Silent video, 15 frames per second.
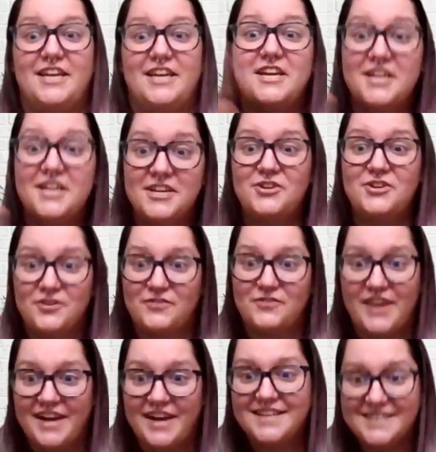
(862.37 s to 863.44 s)
in your
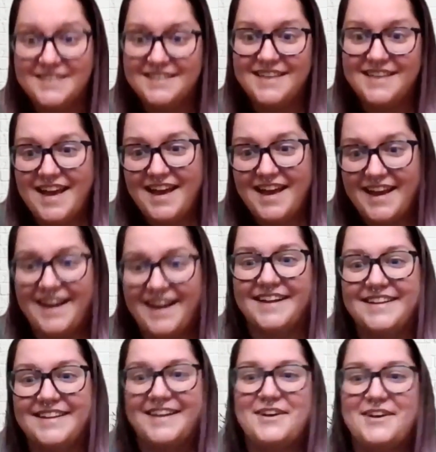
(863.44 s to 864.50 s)
face gay,
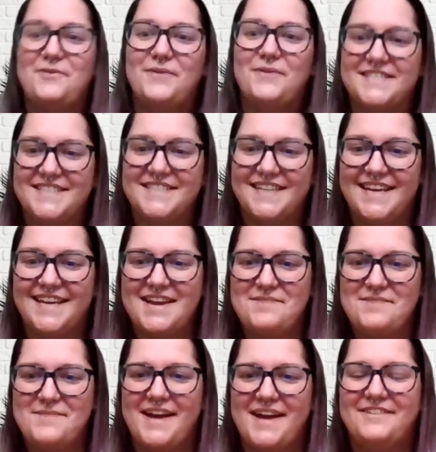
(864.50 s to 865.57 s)
like once I
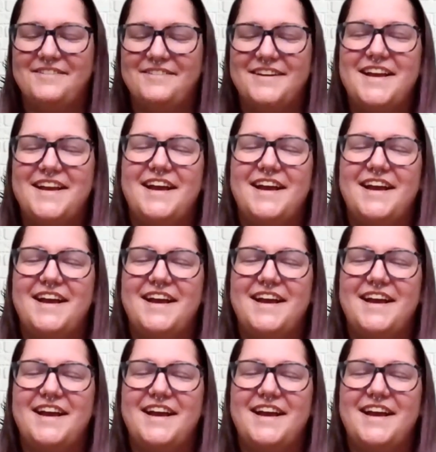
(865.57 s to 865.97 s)
came out.